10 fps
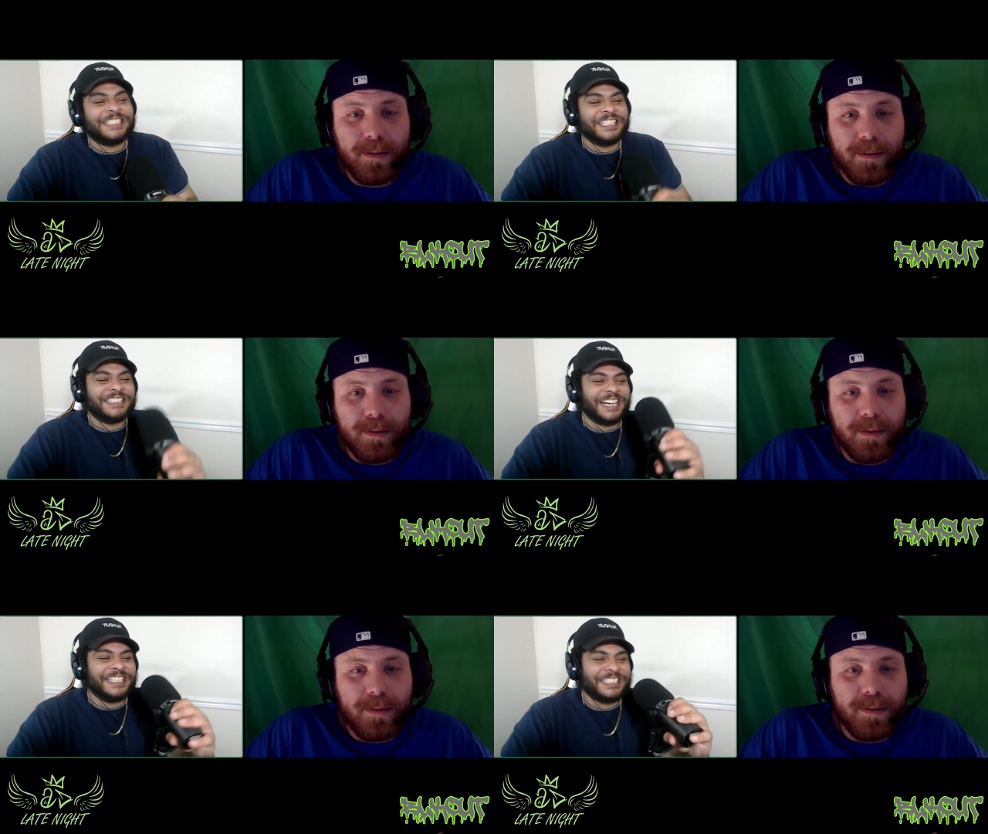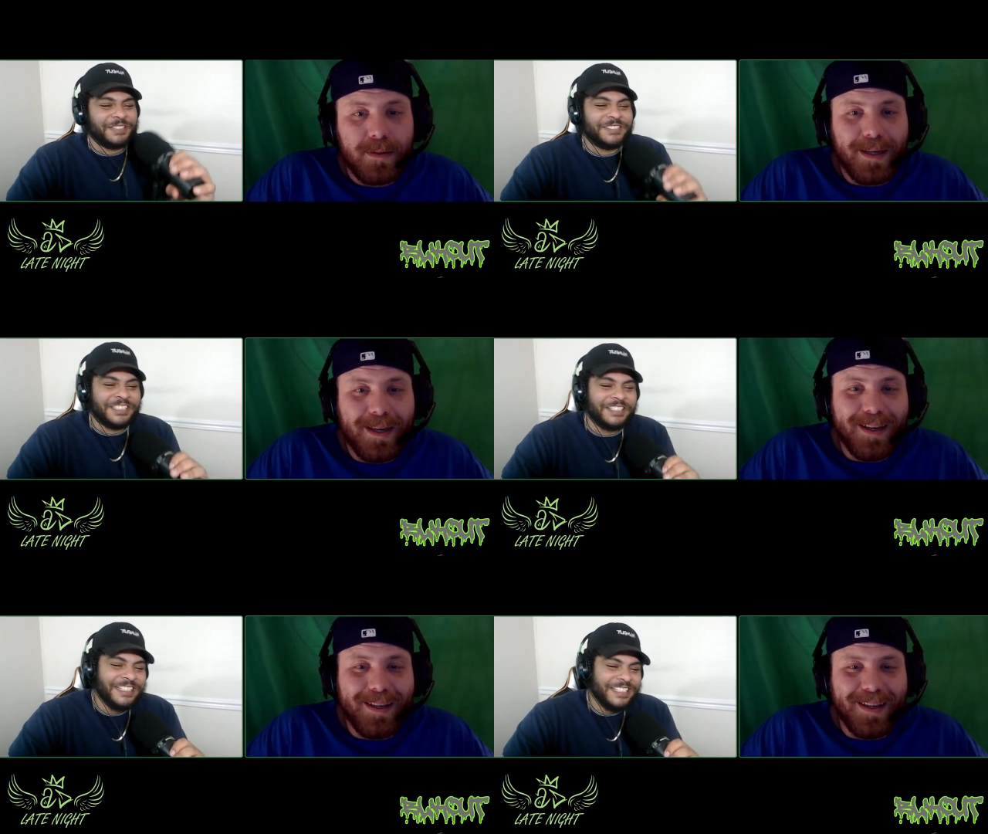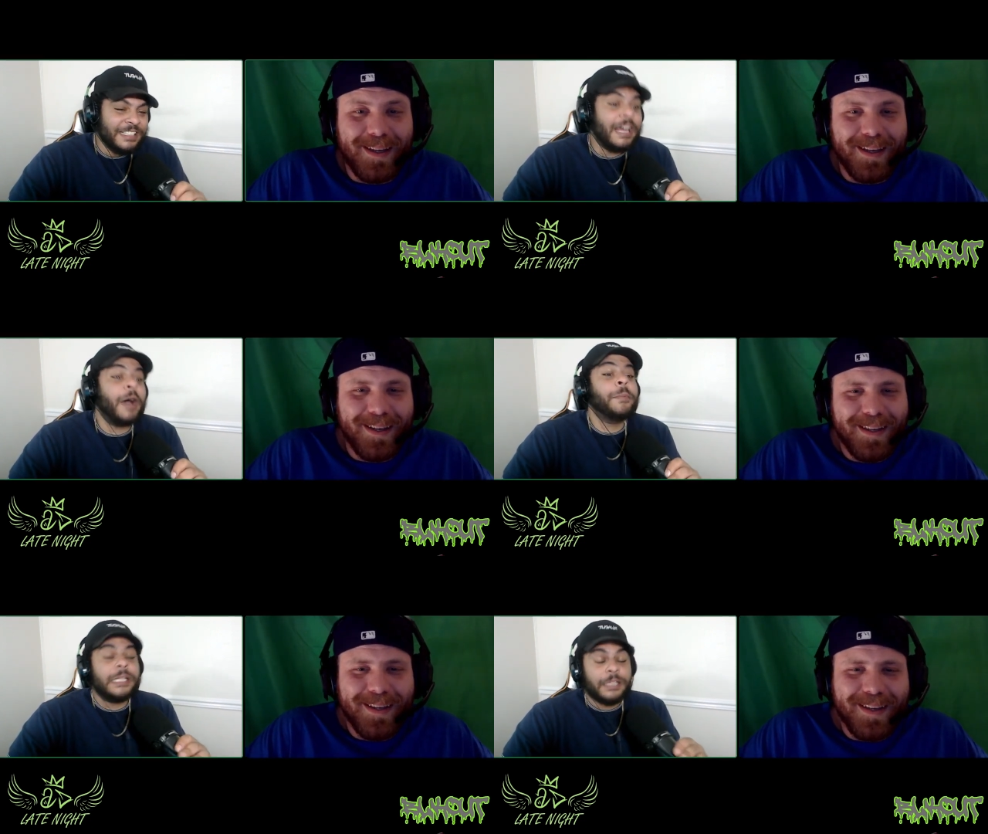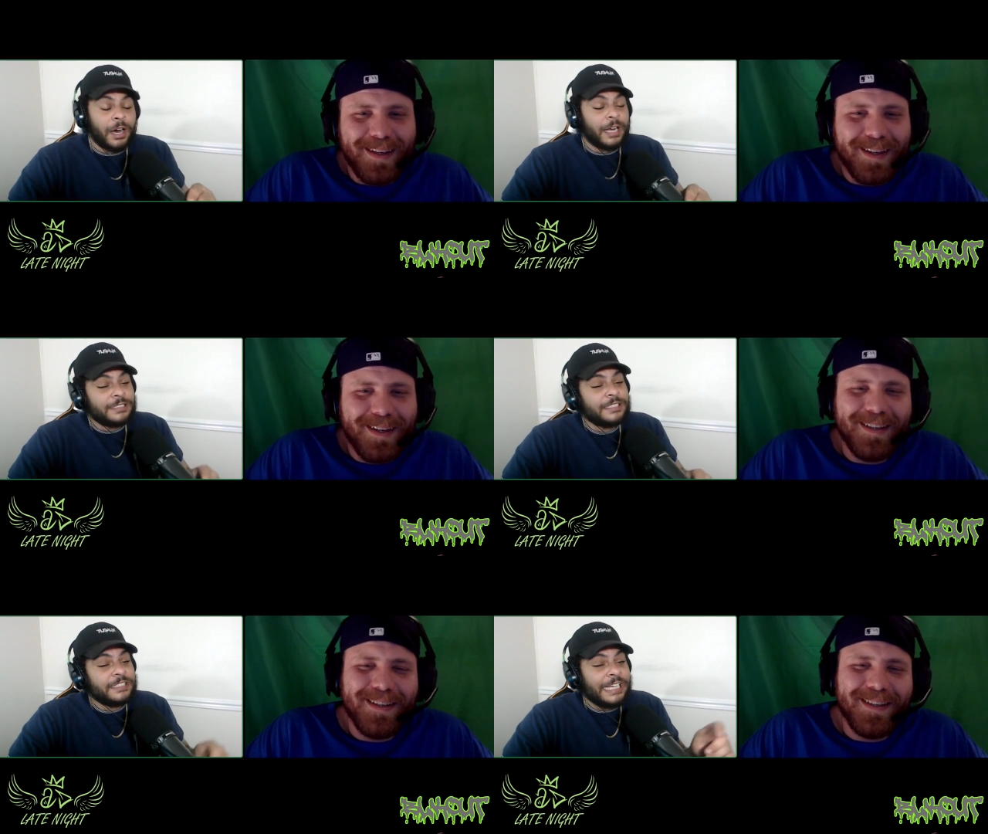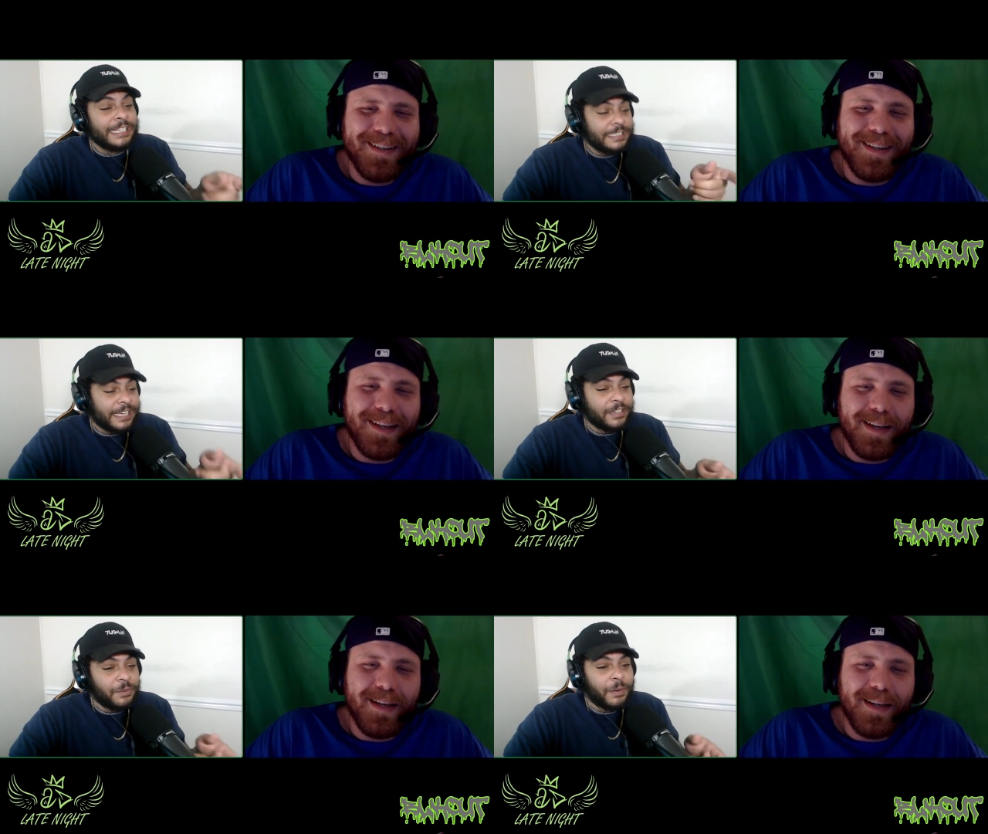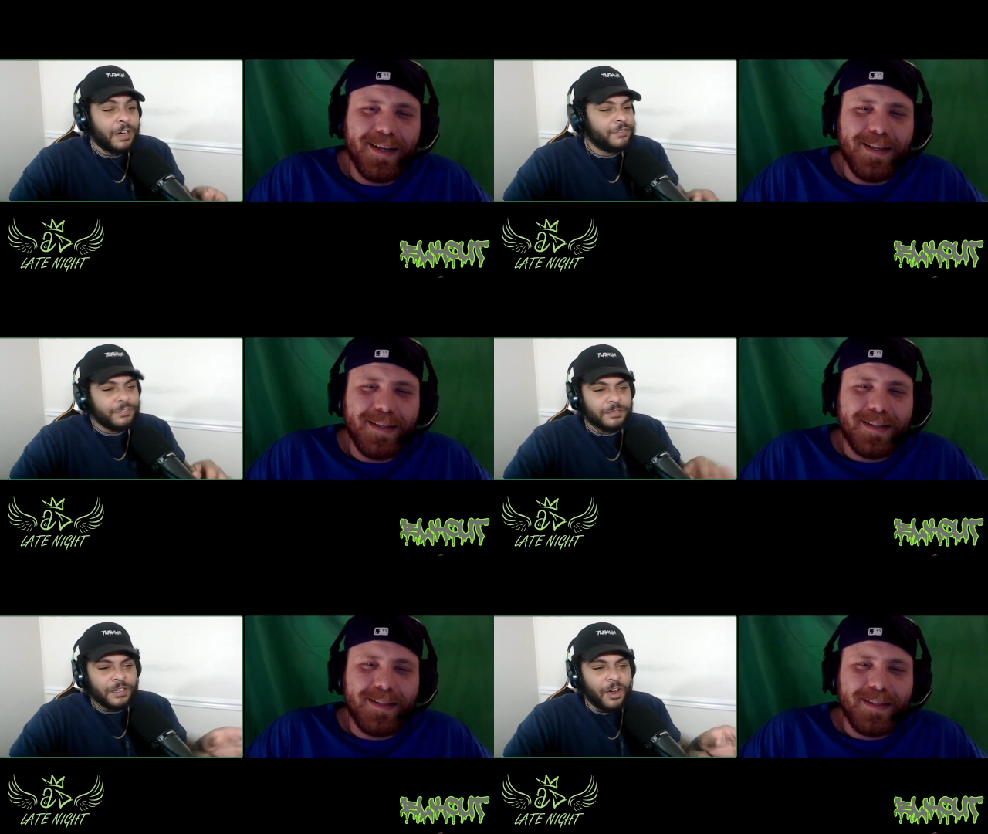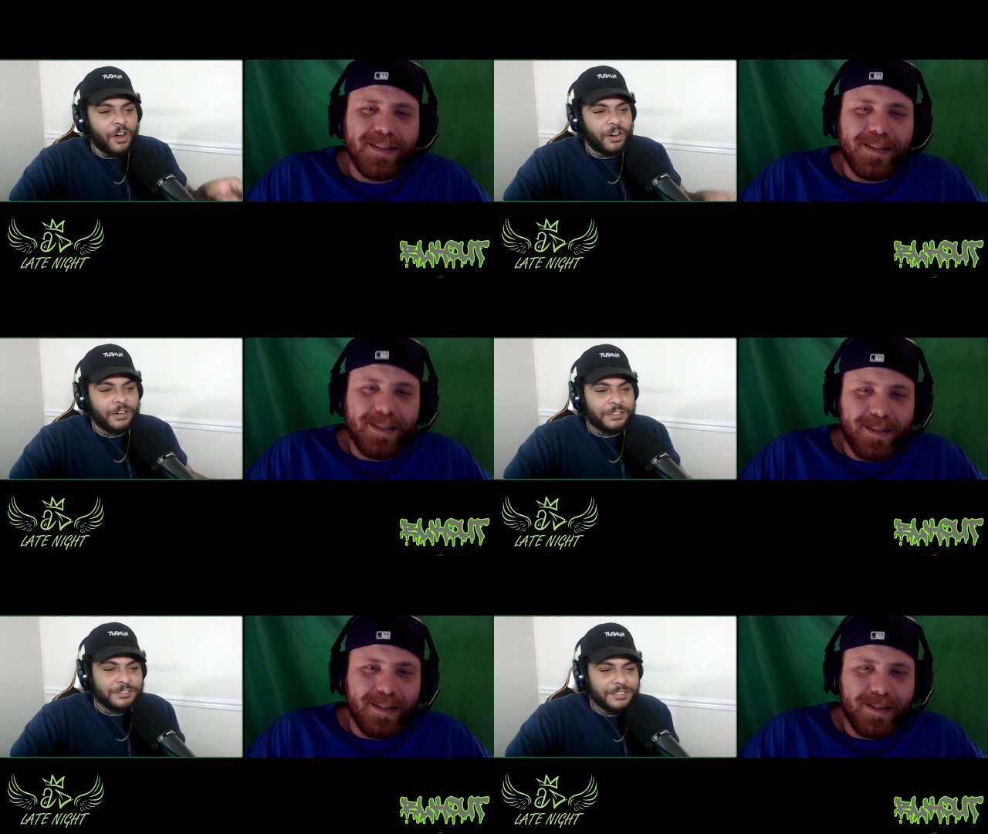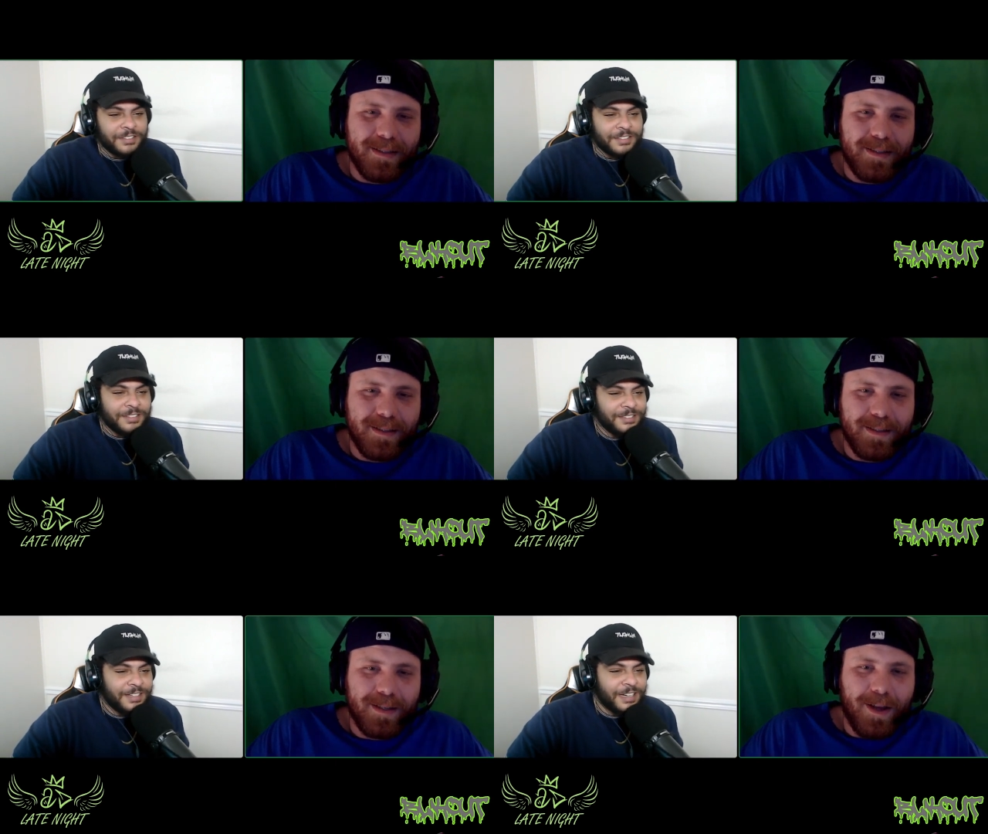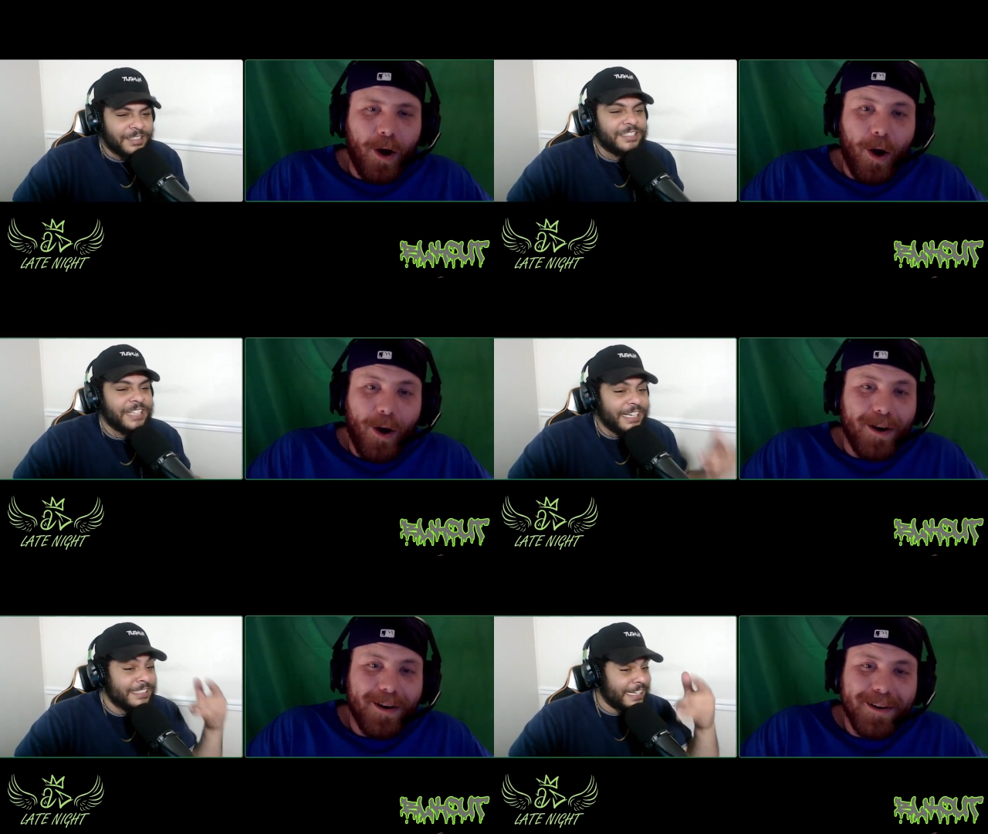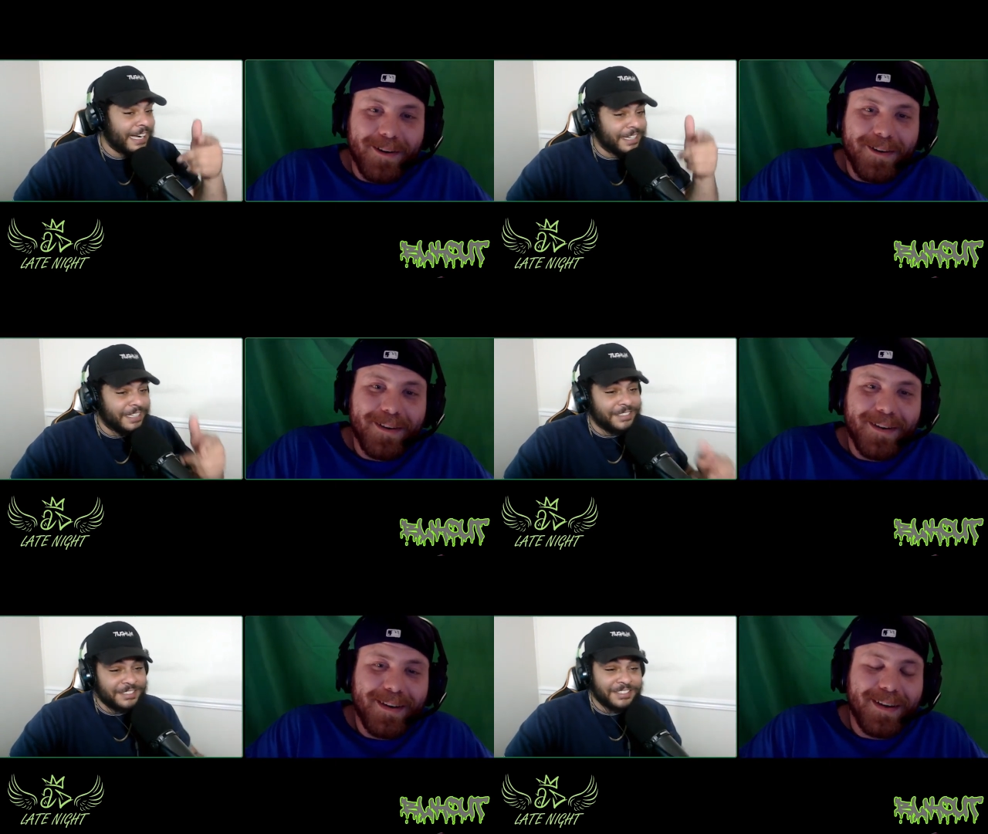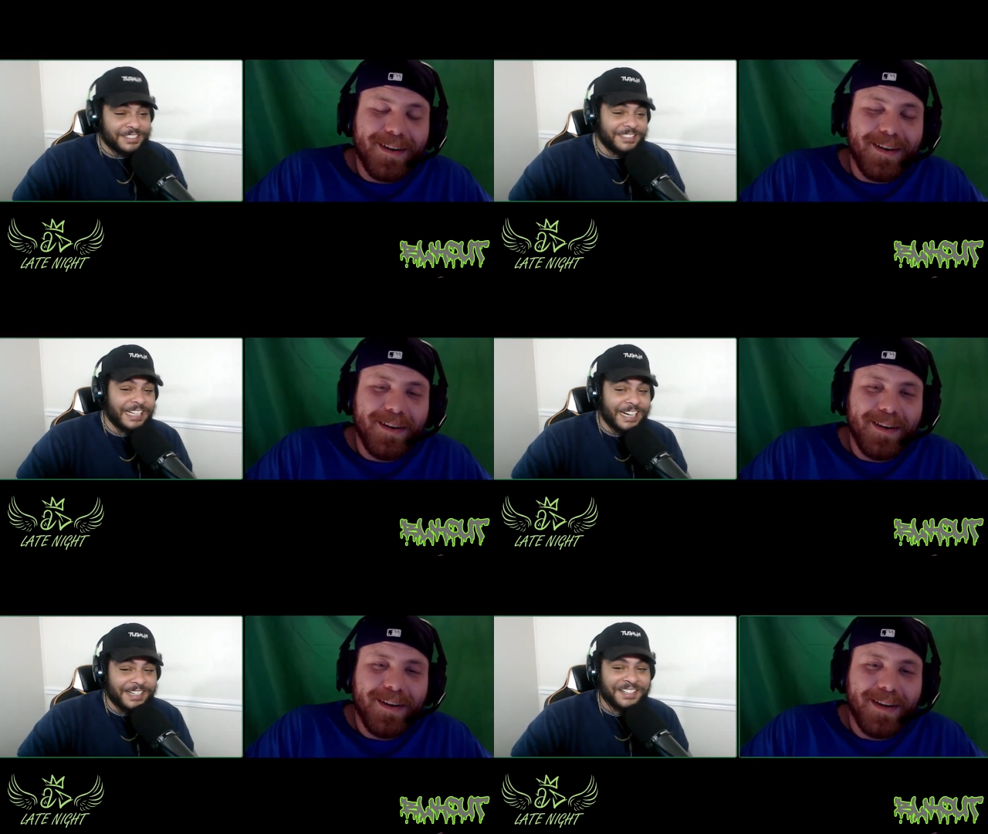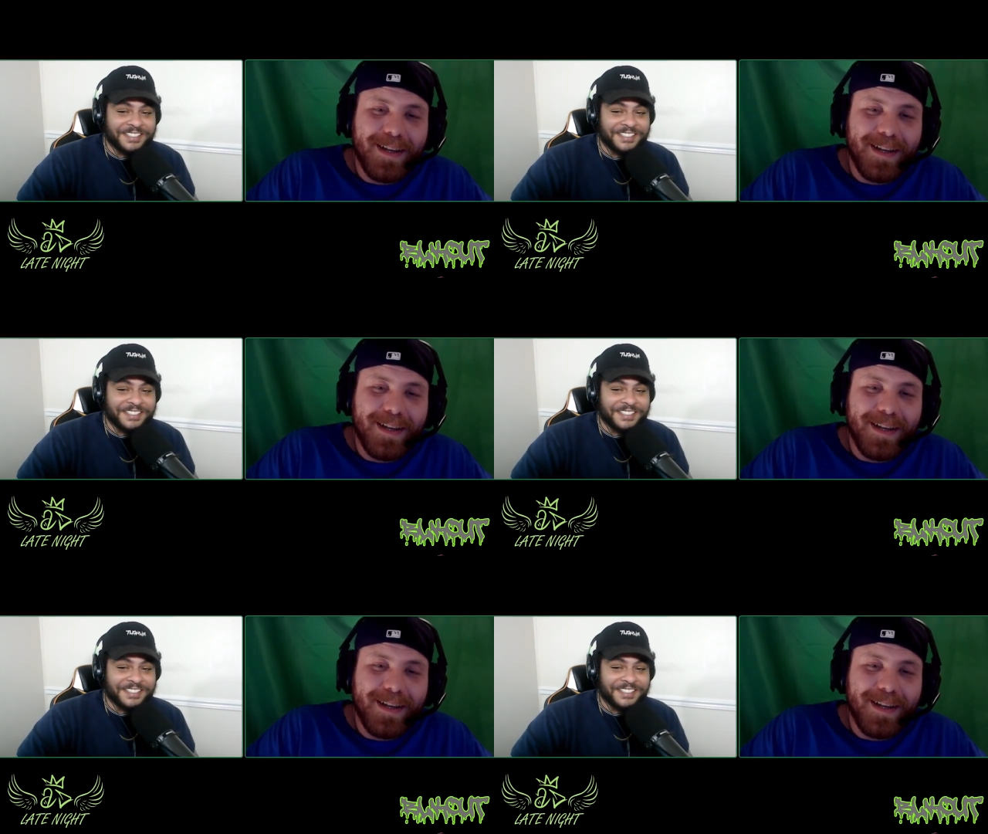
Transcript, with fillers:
Speaker 1: gonna die next episode. That'd be no. Honestly, they kill him off hard. Oh, they they got dude. guts. They got guns.